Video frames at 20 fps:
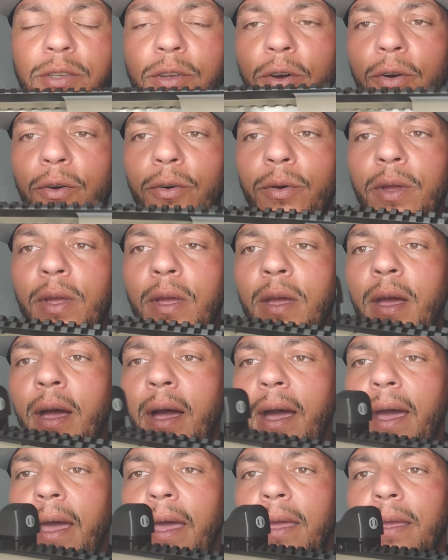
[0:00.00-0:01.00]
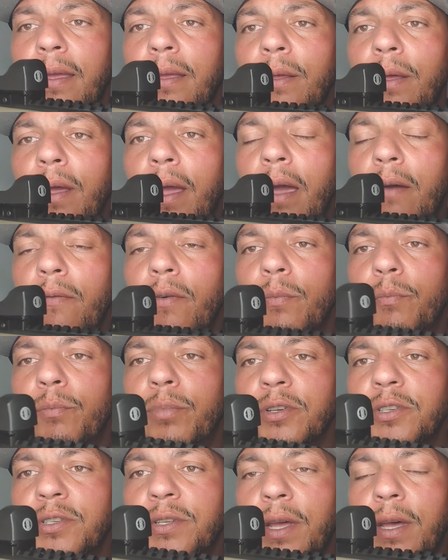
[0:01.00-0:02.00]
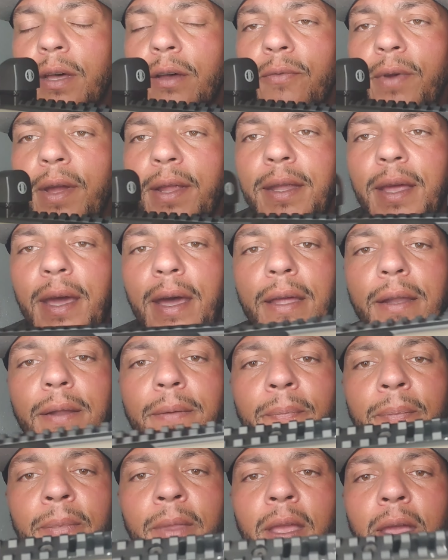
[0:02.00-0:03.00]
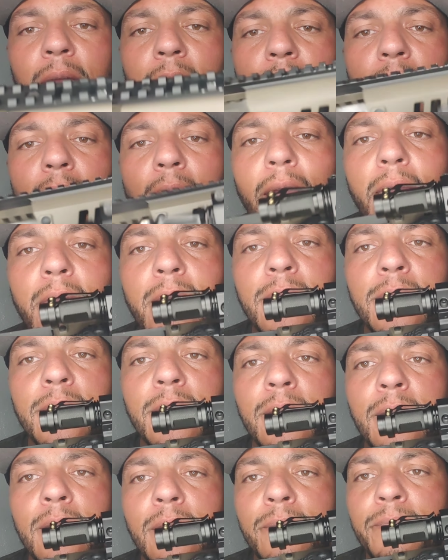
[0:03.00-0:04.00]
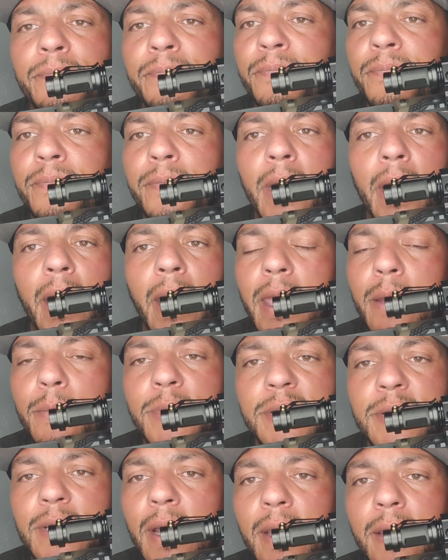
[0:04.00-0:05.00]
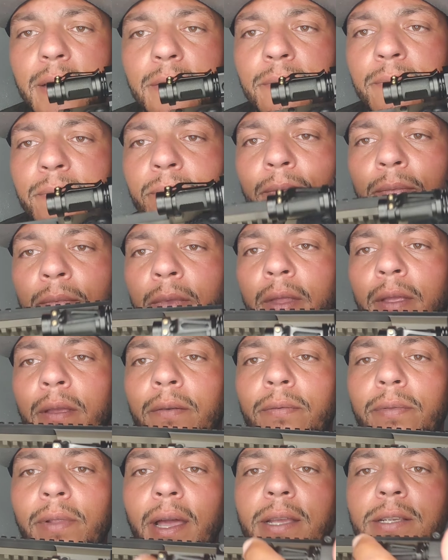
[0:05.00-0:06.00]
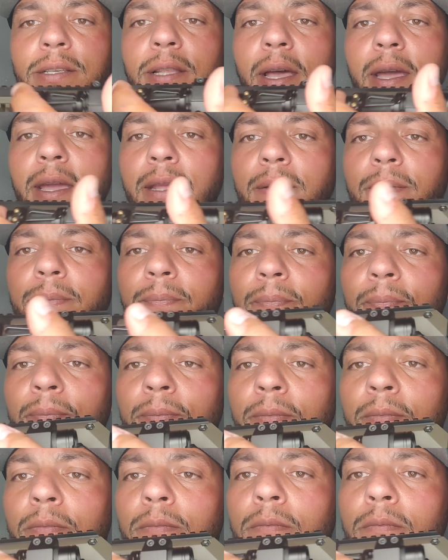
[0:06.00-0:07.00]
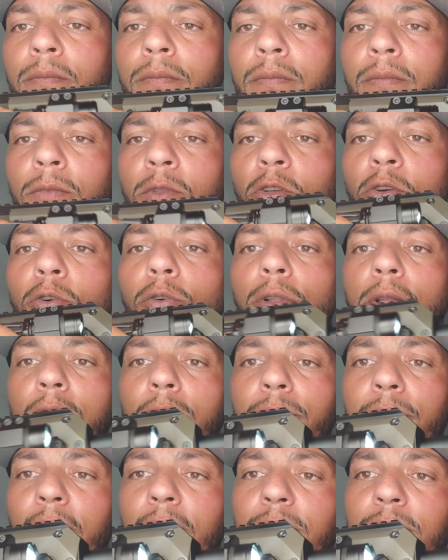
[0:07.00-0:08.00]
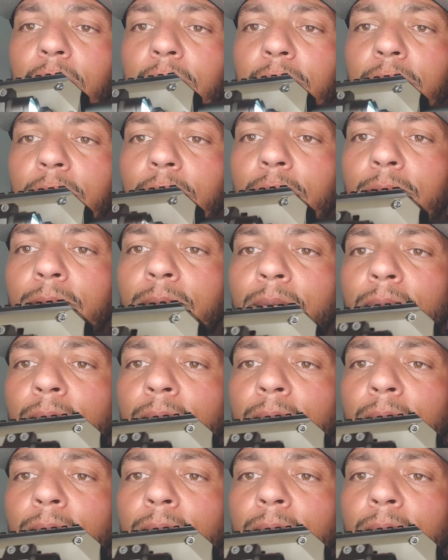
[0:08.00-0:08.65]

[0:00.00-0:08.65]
so I have a Bushnell Red Dot and Amazon flashlight. Cool little flashlight though